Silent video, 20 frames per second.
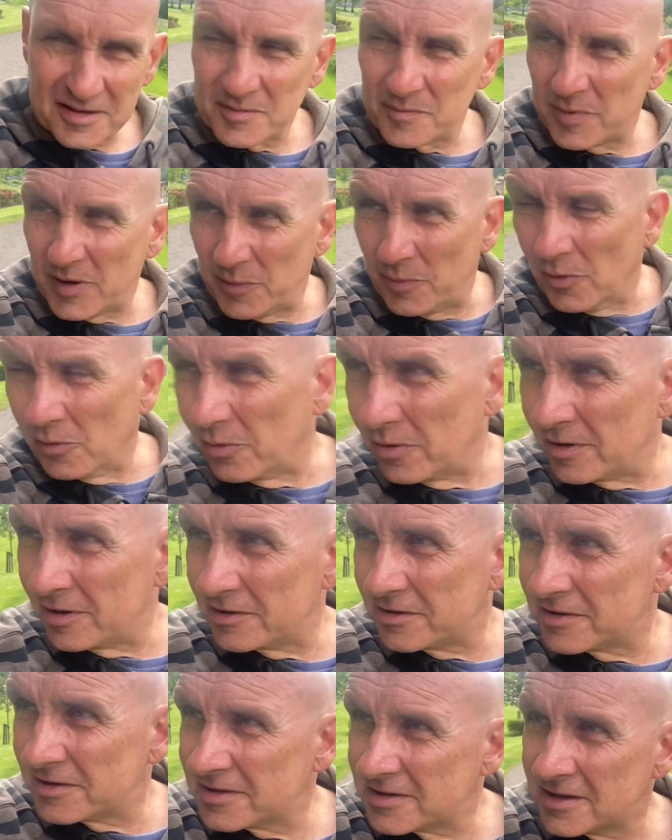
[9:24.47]
people,
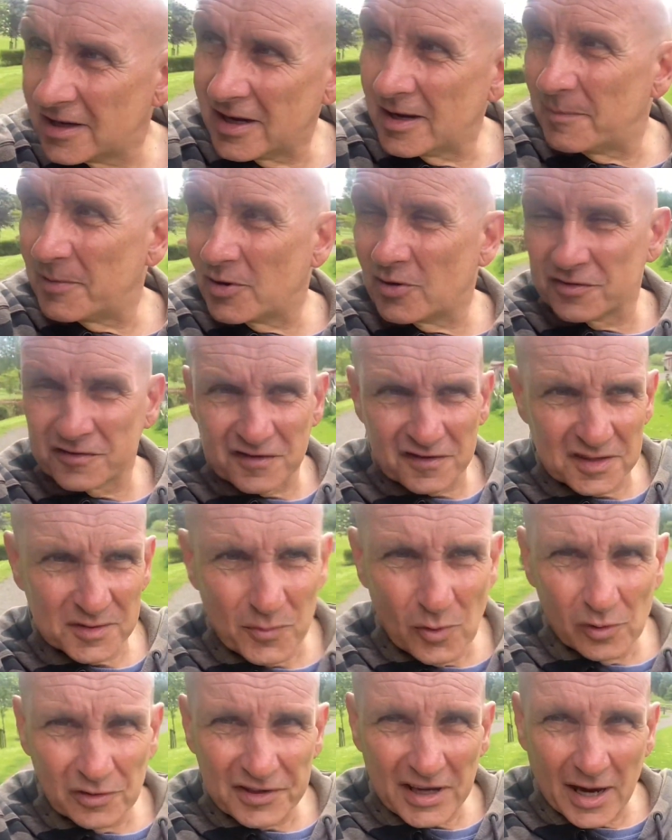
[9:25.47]
just because of
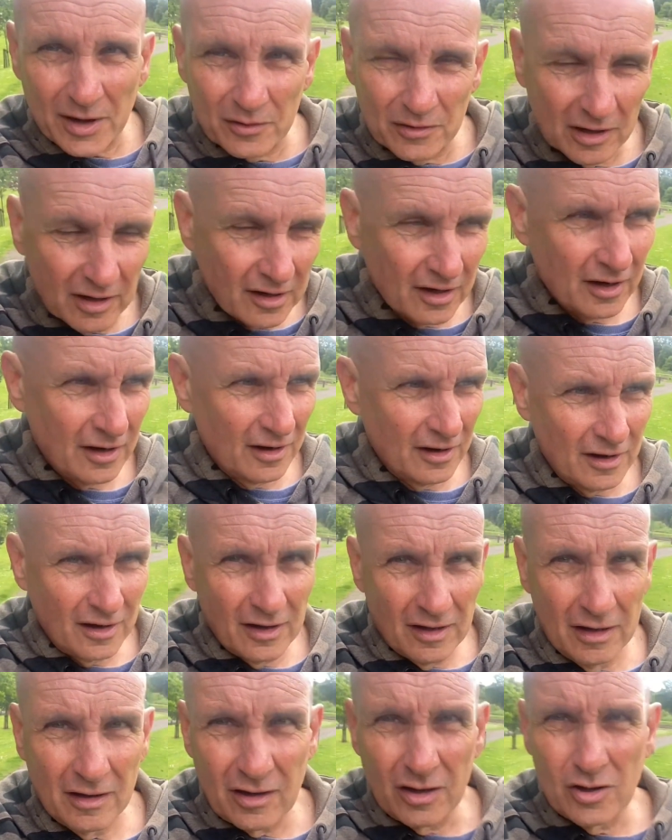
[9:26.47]
small town
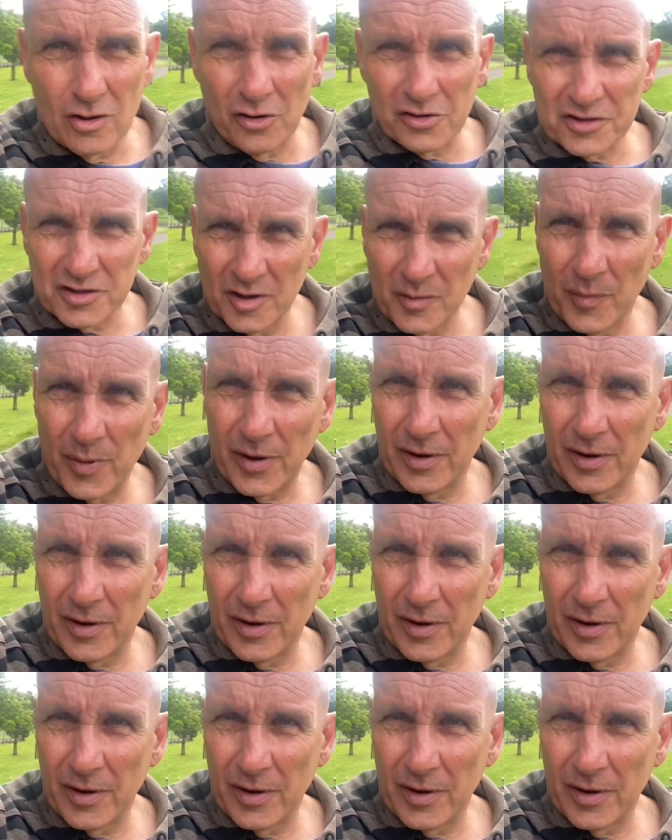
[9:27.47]
gossip,